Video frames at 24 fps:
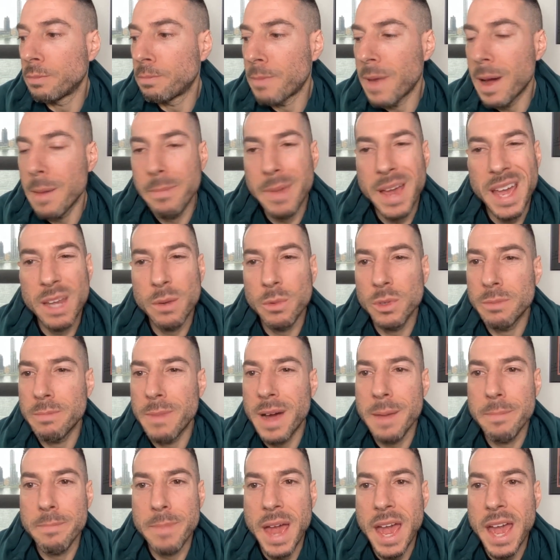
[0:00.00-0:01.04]
my pain was
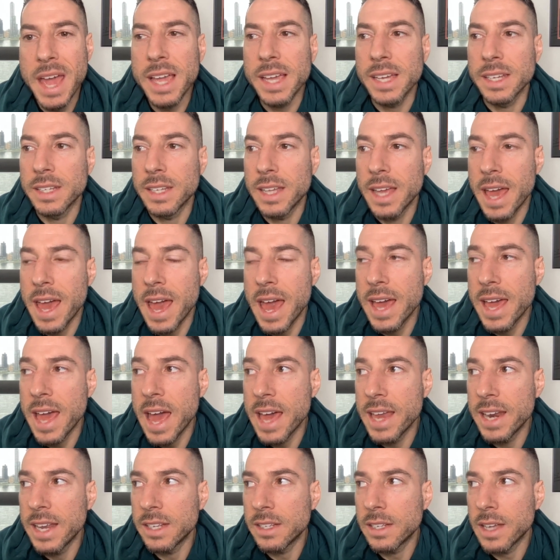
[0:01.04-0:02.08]
my pain.
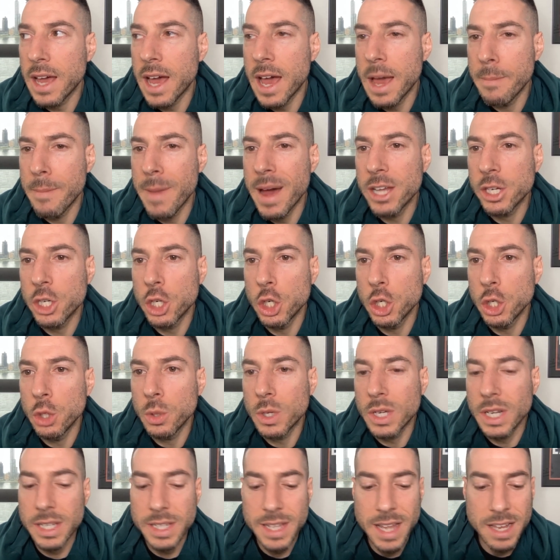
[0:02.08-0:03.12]
And as I imagine you
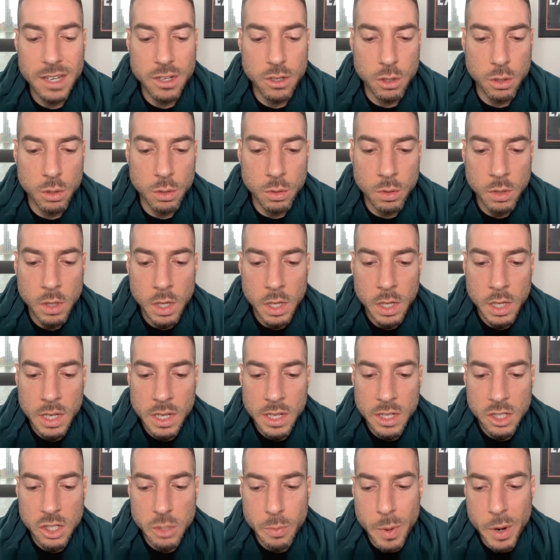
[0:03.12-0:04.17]
can attest to,
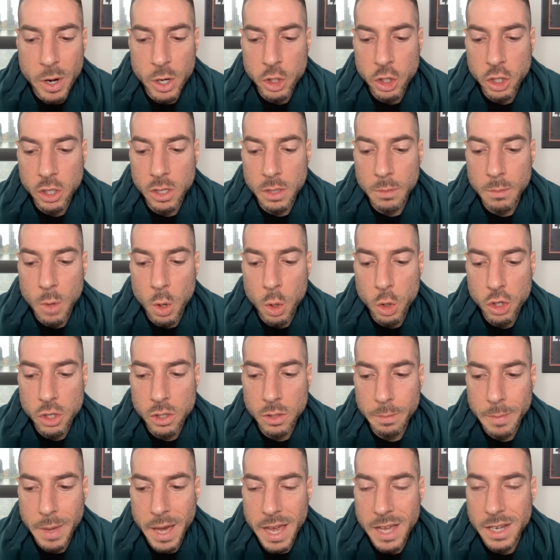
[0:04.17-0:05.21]
spiritual and emotional
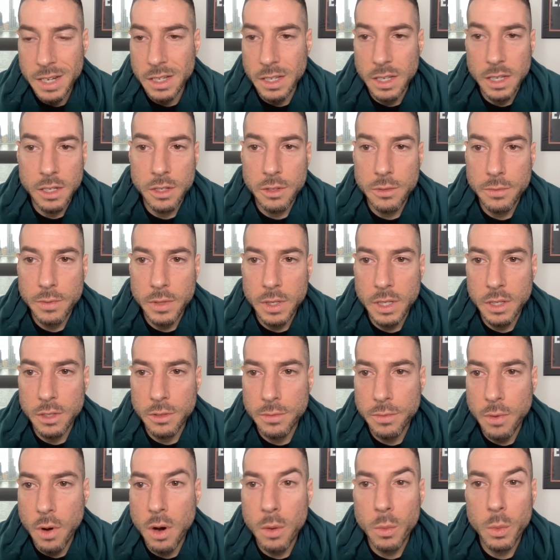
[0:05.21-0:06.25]
pain is
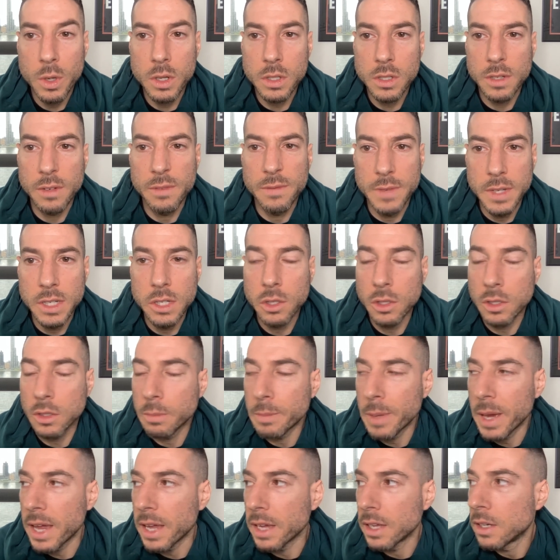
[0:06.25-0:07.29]
far worse than physical
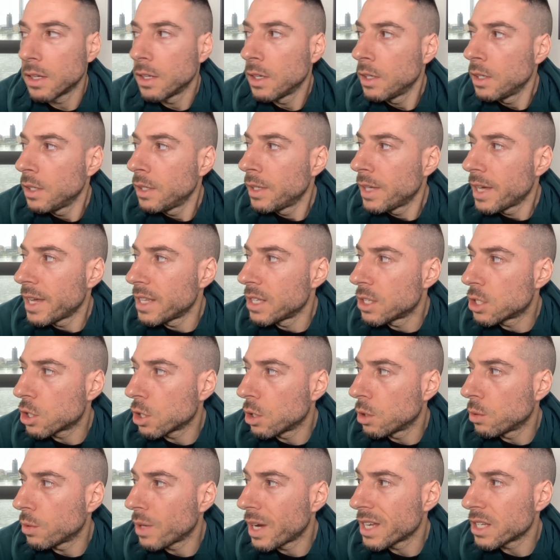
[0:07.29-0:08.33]
pain. And
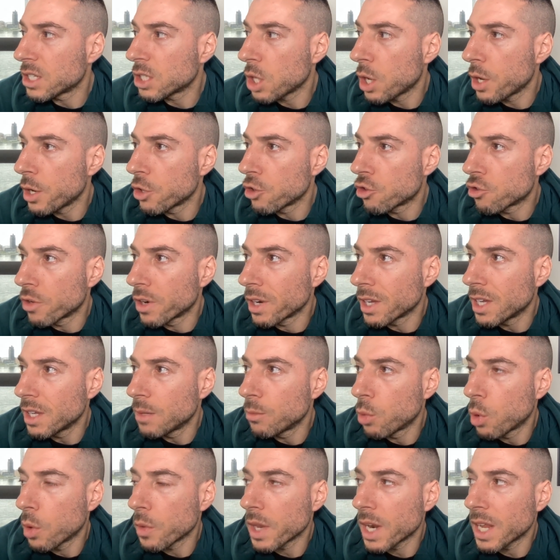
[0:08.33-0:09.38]
so I started drinking
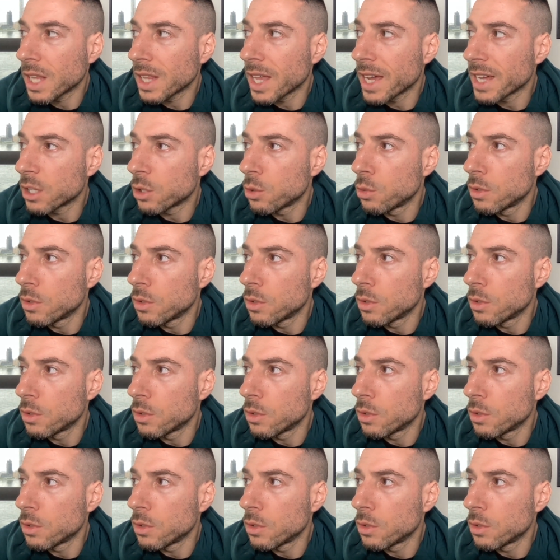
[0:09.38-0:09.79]
more than I'd like to